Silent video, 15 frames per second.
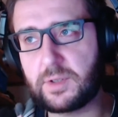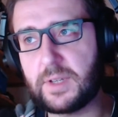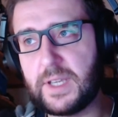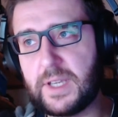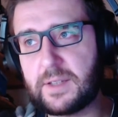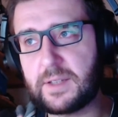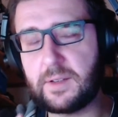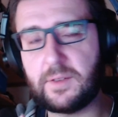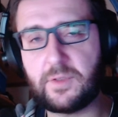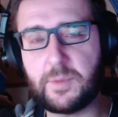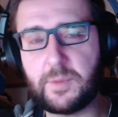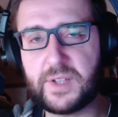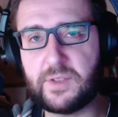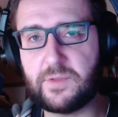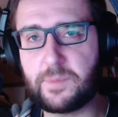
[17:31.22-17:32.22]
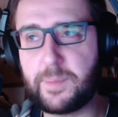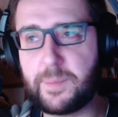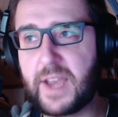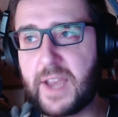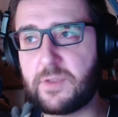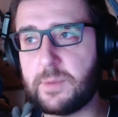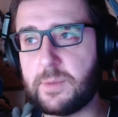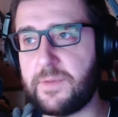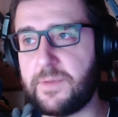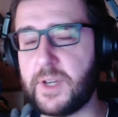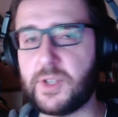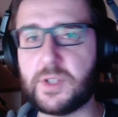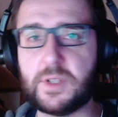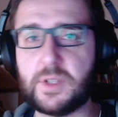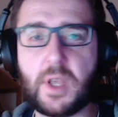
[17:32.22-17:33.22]
get information back from a
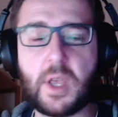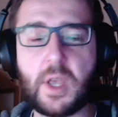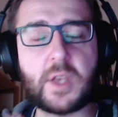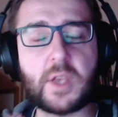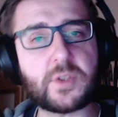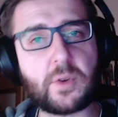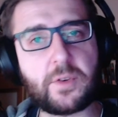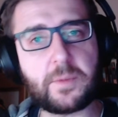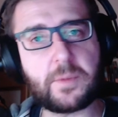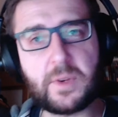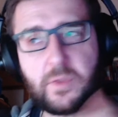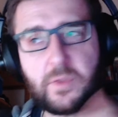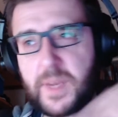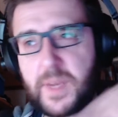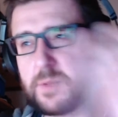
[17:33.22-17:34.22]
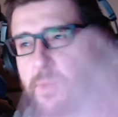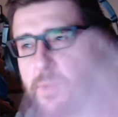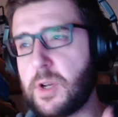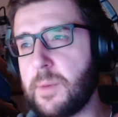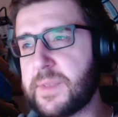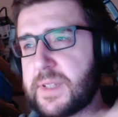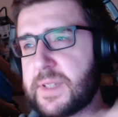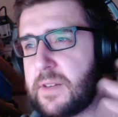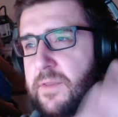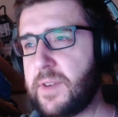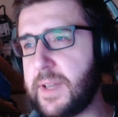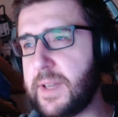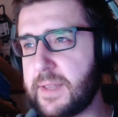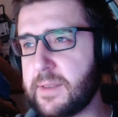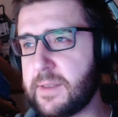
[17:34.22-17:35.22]
function. So information becomes kind of
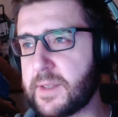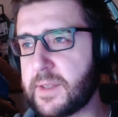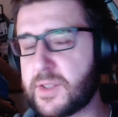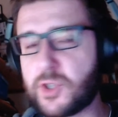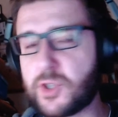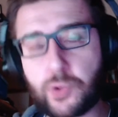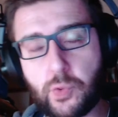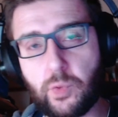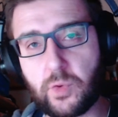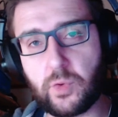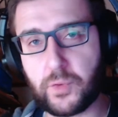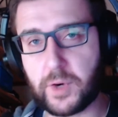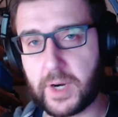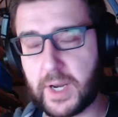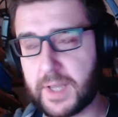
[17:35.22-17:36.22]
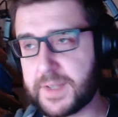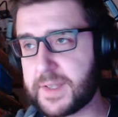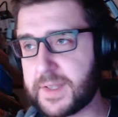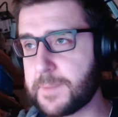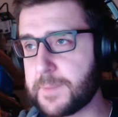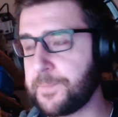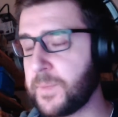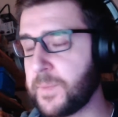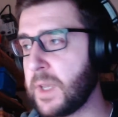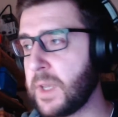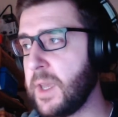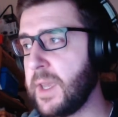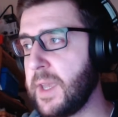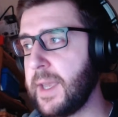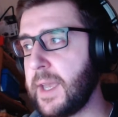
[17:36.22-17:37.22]
like this tool for us.
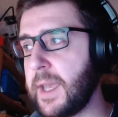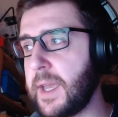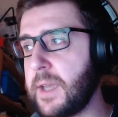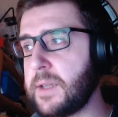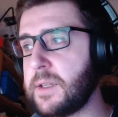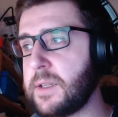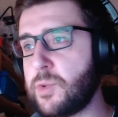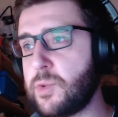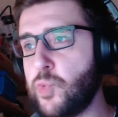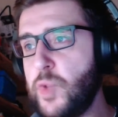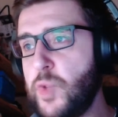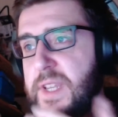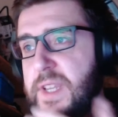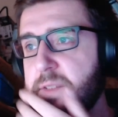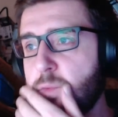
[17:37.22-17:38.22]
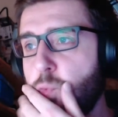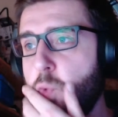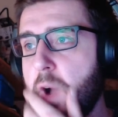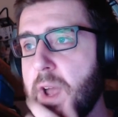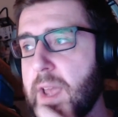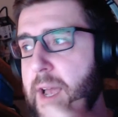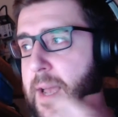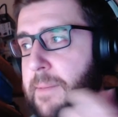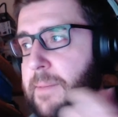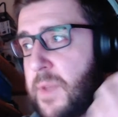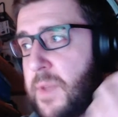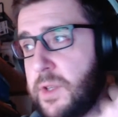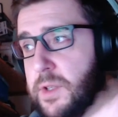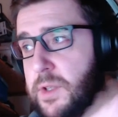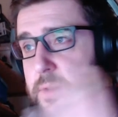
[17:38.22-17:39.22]
And the reason why
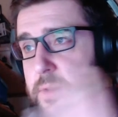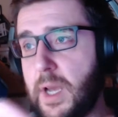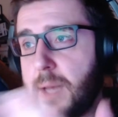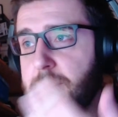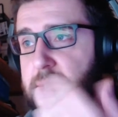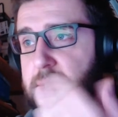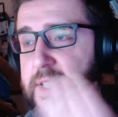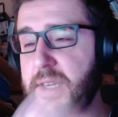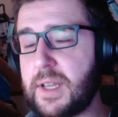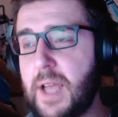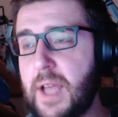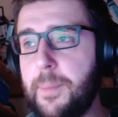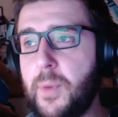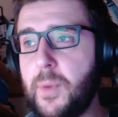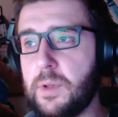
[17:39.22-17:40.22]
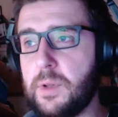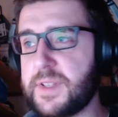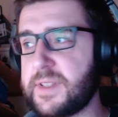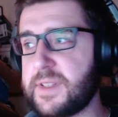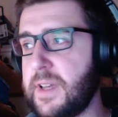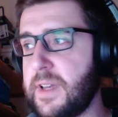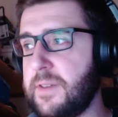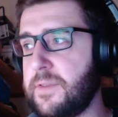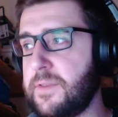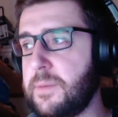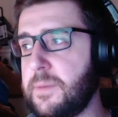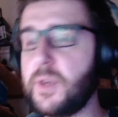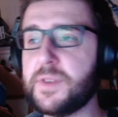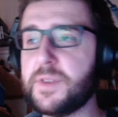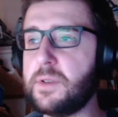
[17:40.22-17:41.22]
I'm setting up all this stuff,
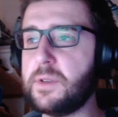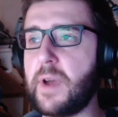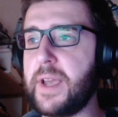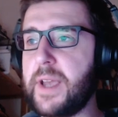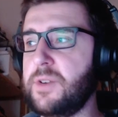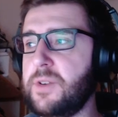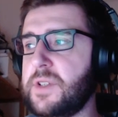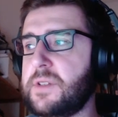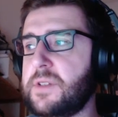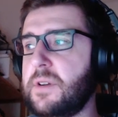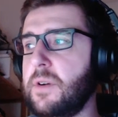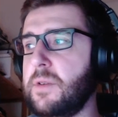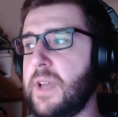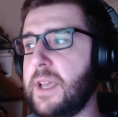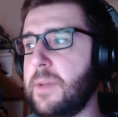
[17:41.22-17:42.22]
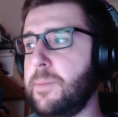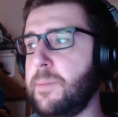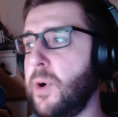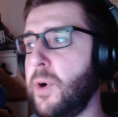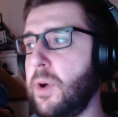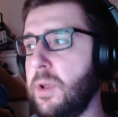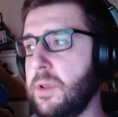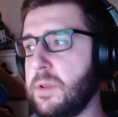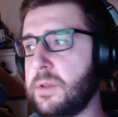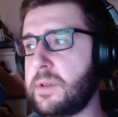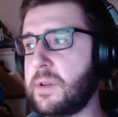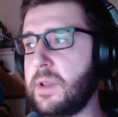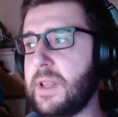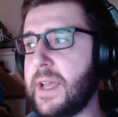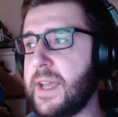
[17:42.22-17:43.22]
because I could just go like ball
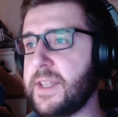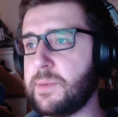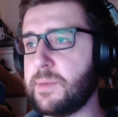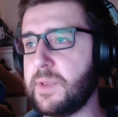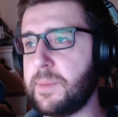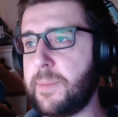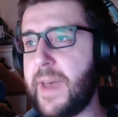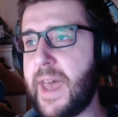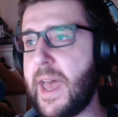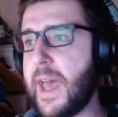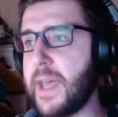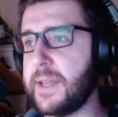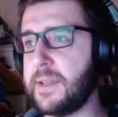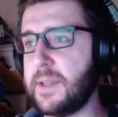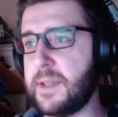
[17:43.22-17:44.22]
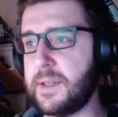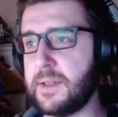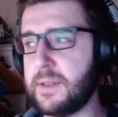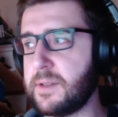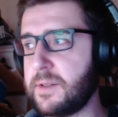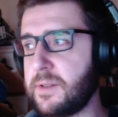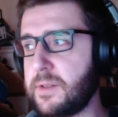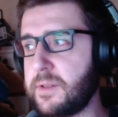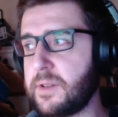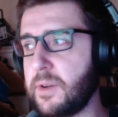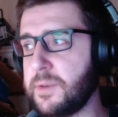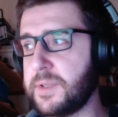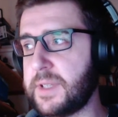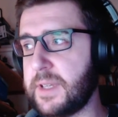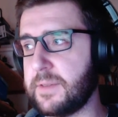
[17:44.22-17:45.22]
collides with pad and
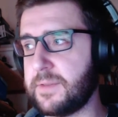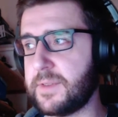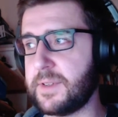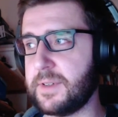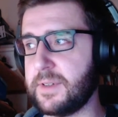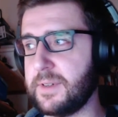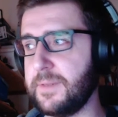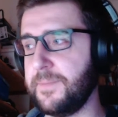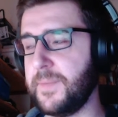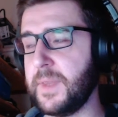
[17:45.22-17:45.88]
don't give the